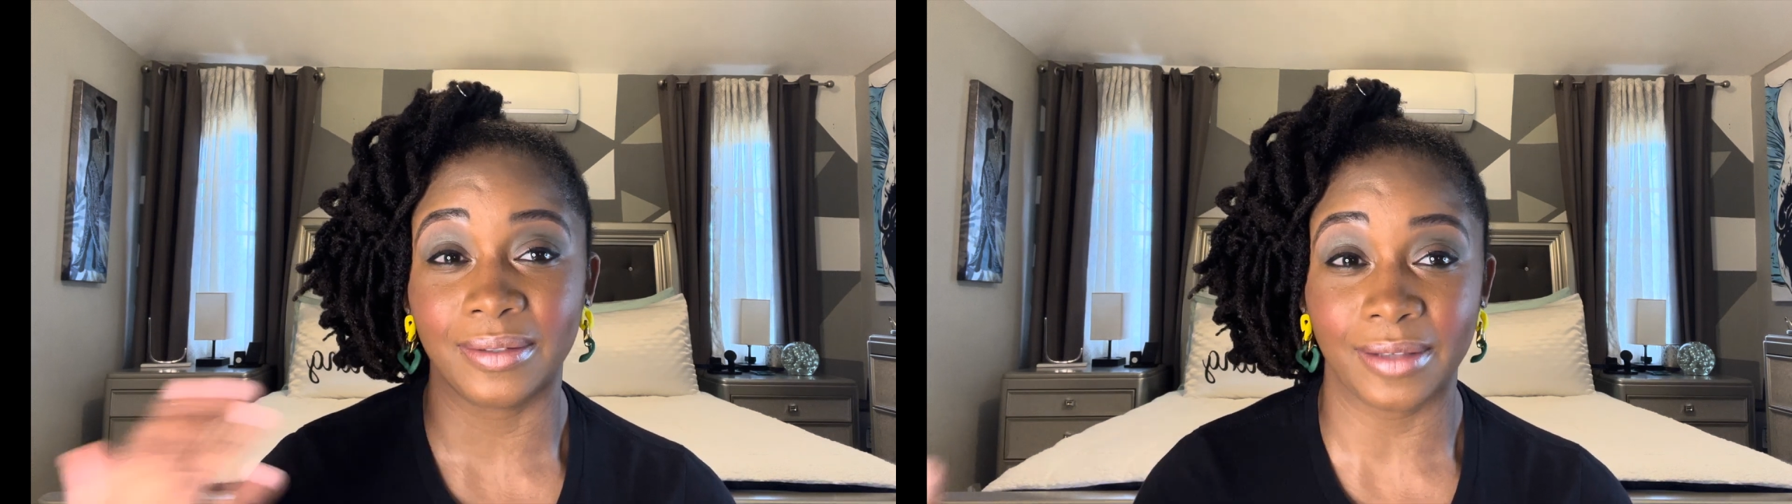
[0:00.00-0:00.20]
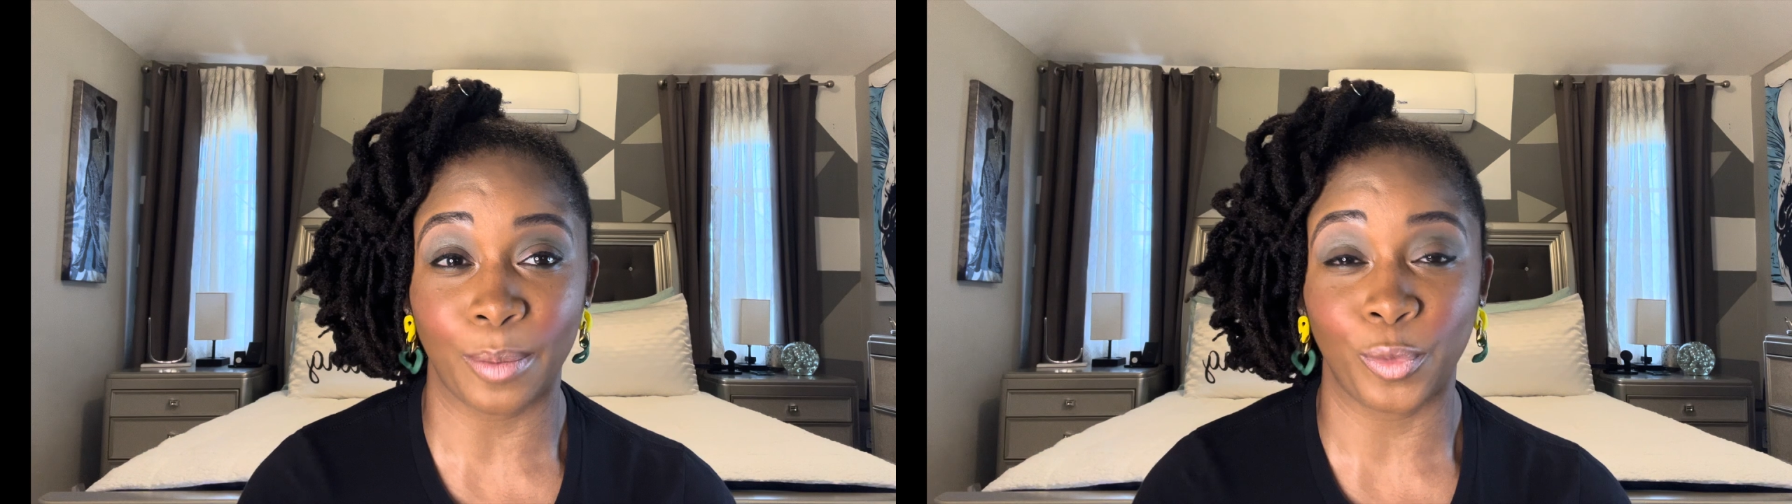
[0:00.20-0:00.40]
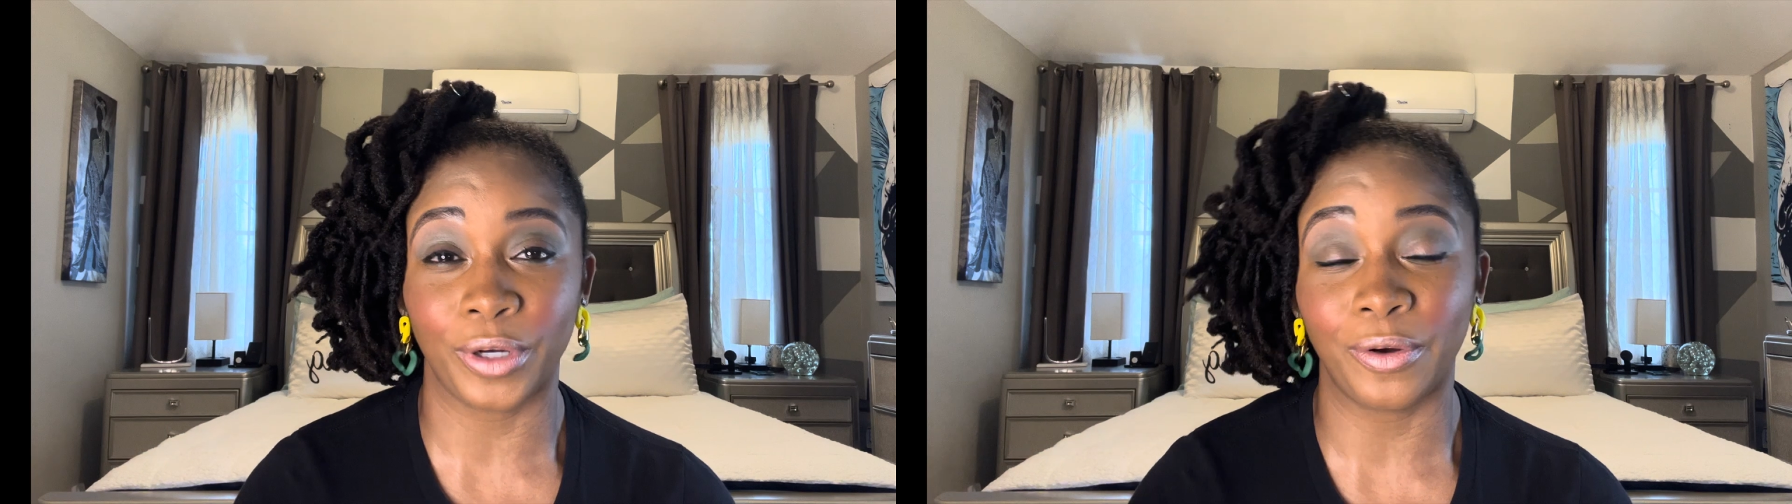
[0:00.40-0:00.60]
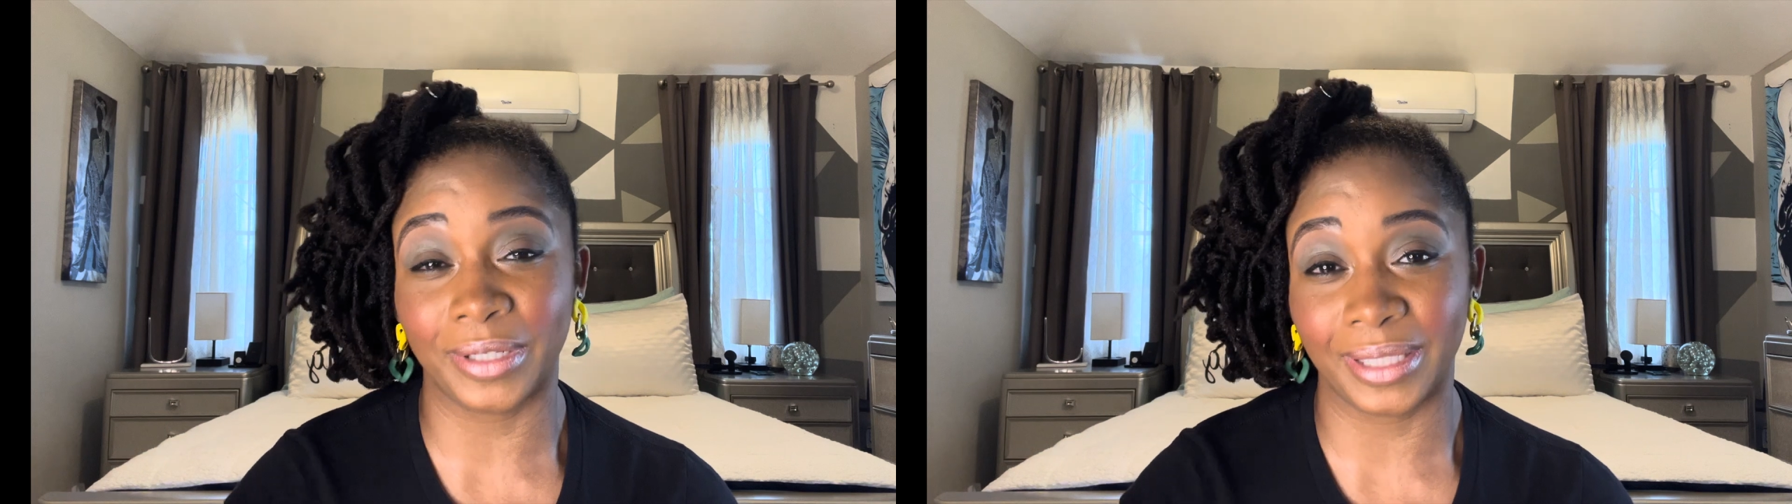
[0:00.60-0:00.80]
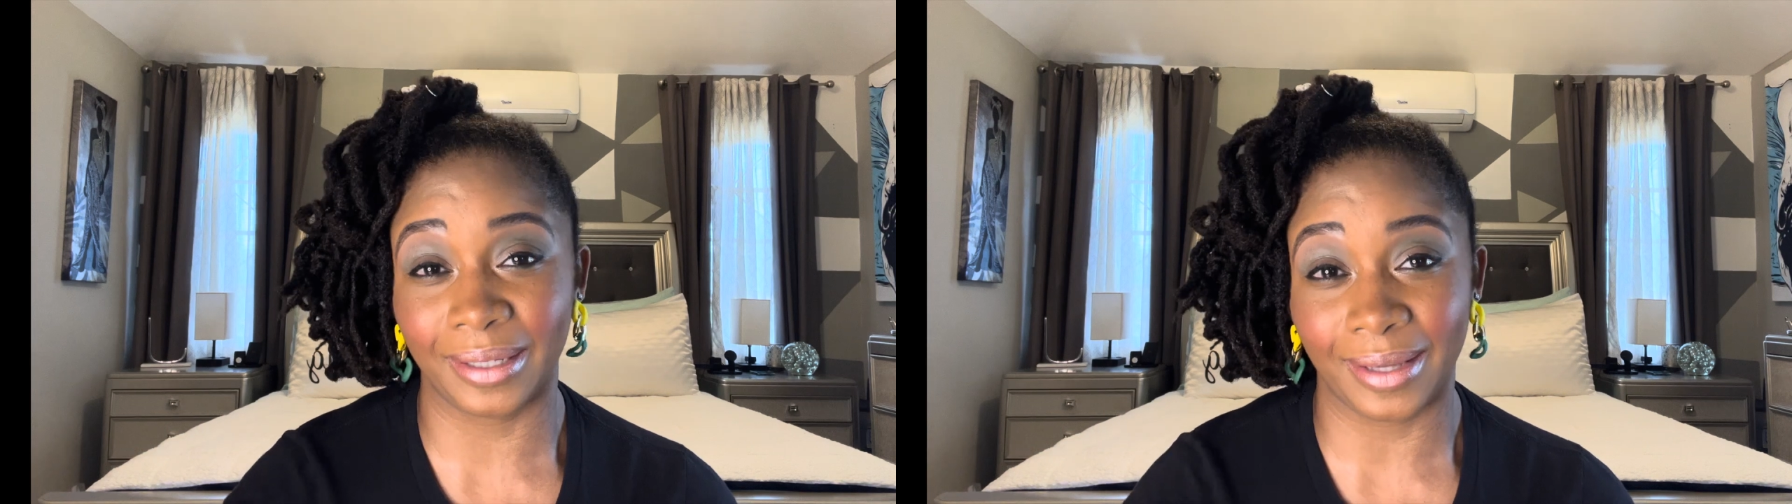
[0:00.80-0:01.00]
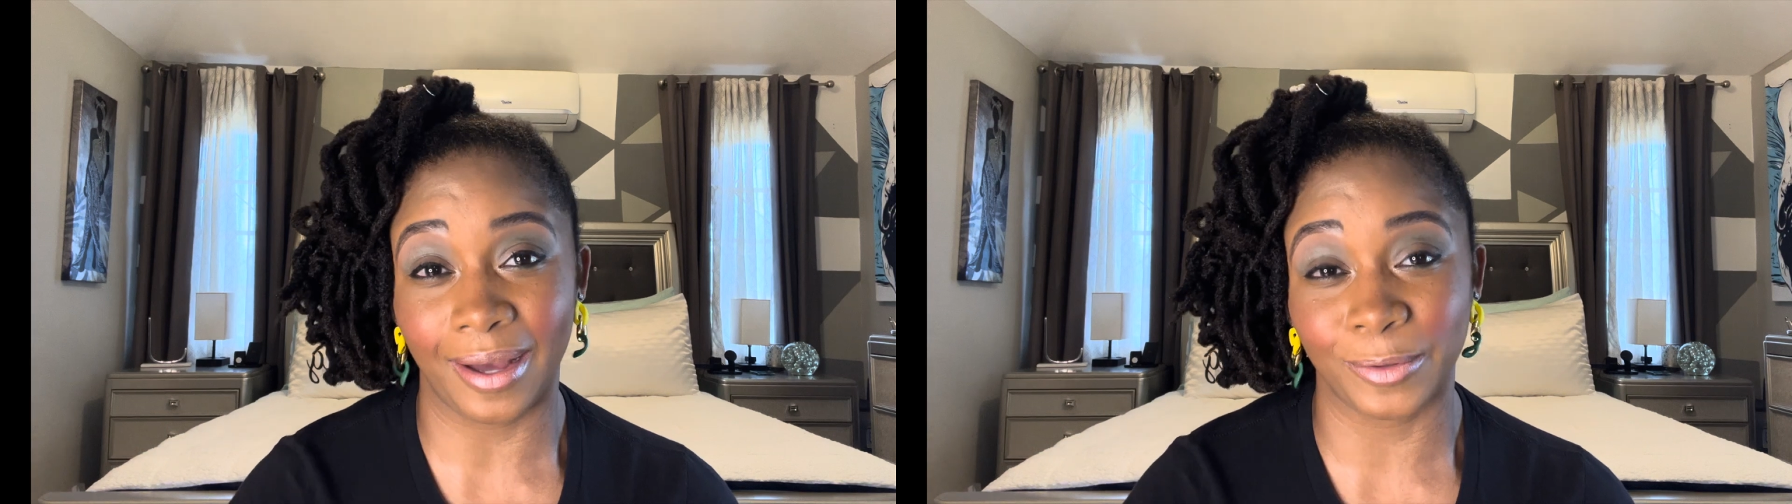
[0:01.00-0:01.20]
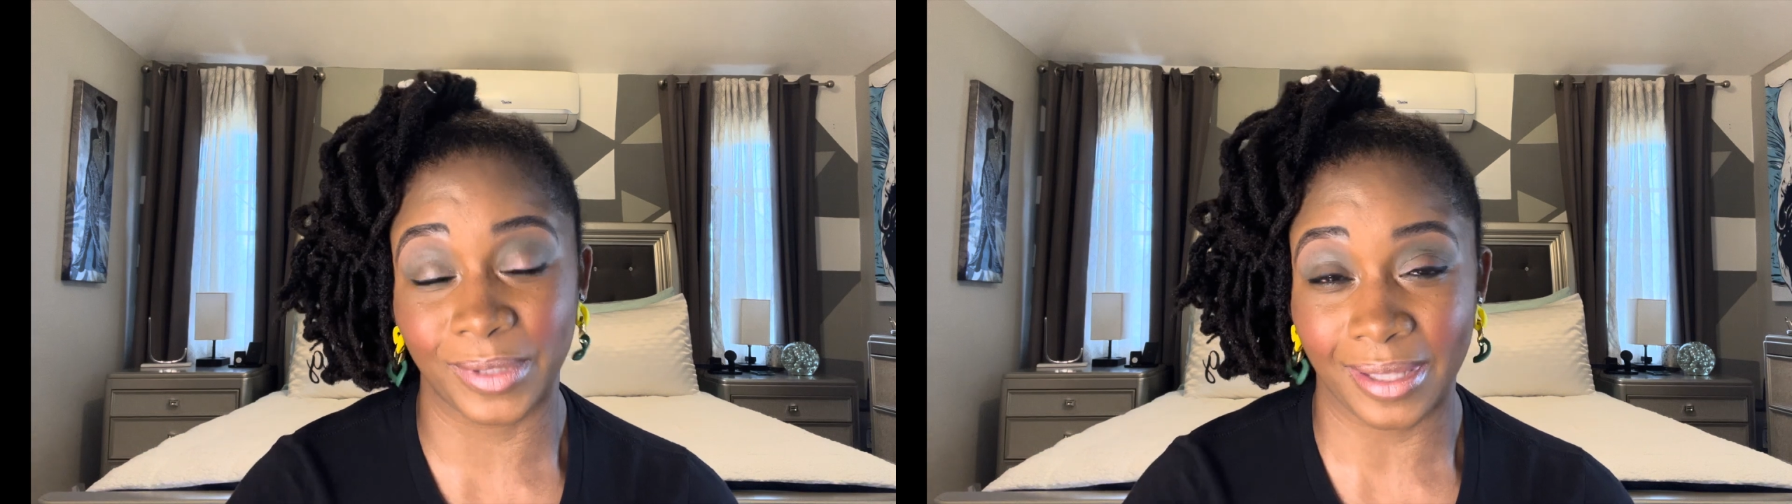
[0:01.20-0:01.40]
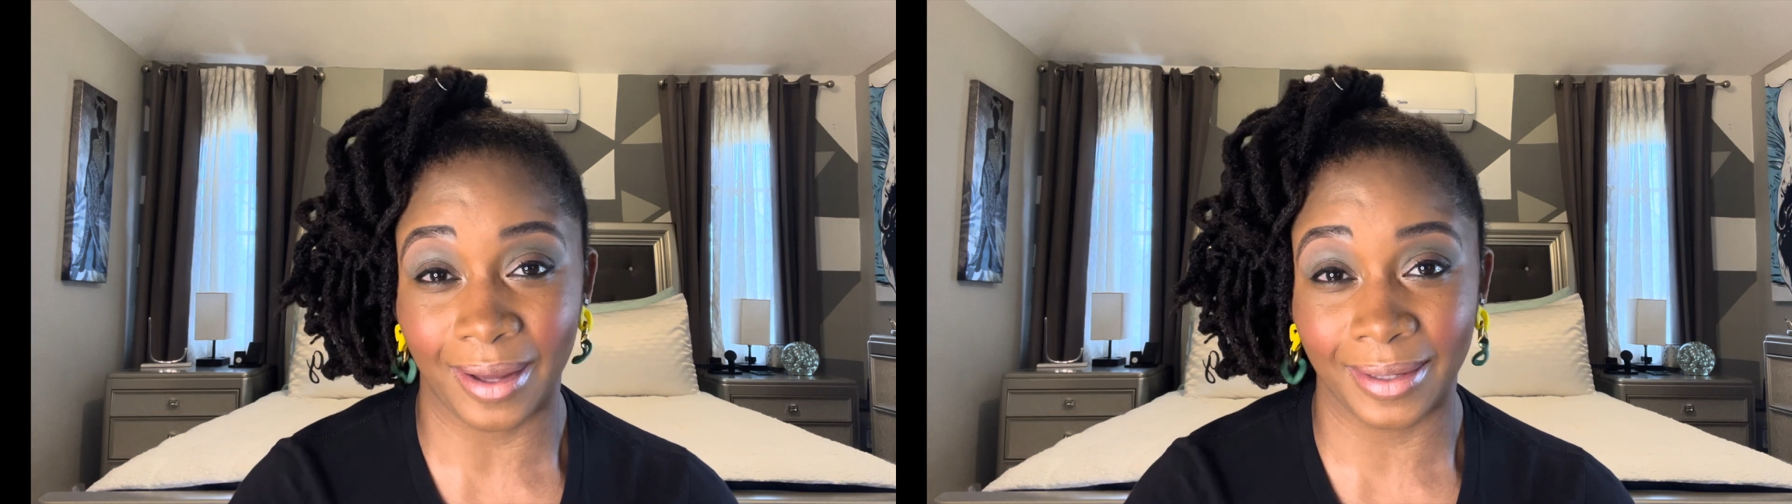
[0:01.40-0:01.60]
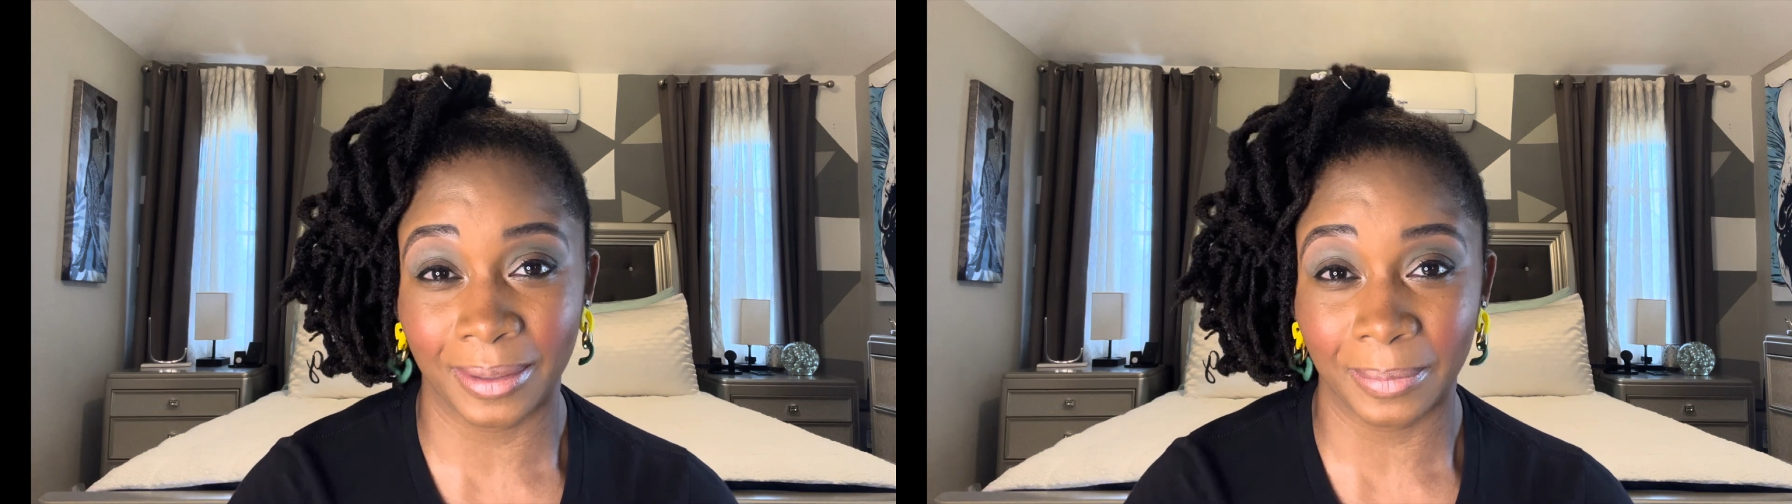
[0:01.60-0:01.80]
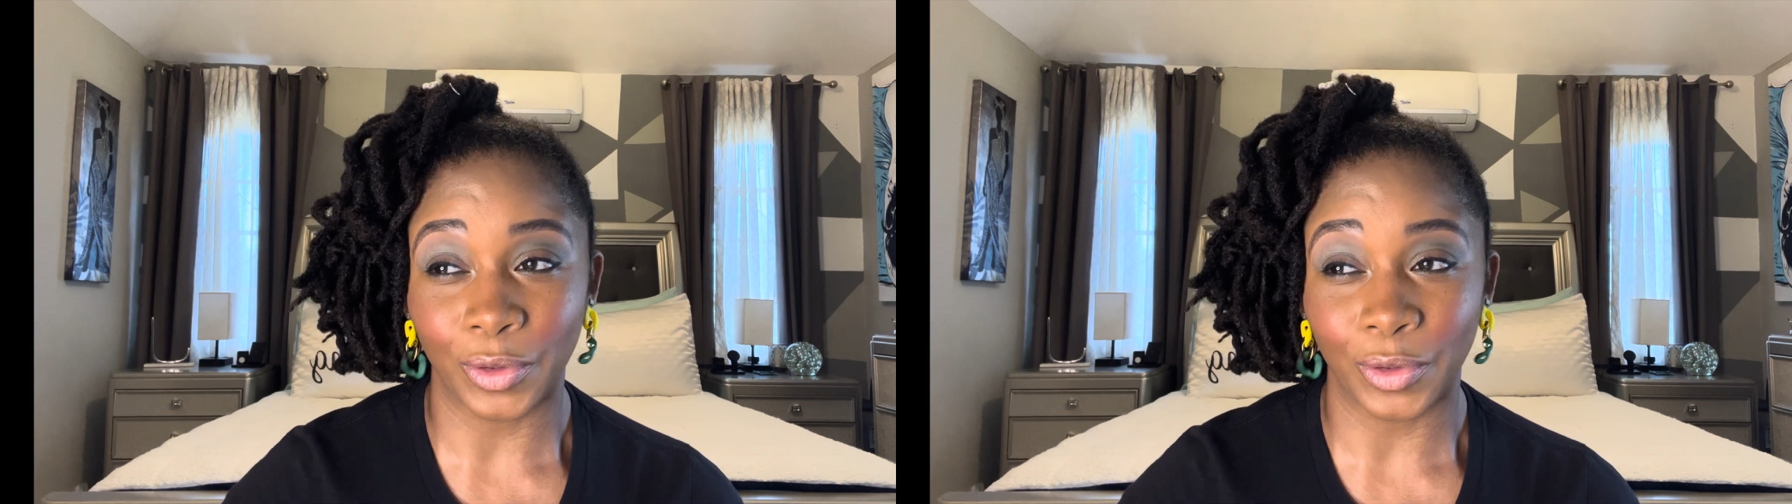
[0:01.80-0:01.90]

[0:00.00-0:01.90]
someone on the account side.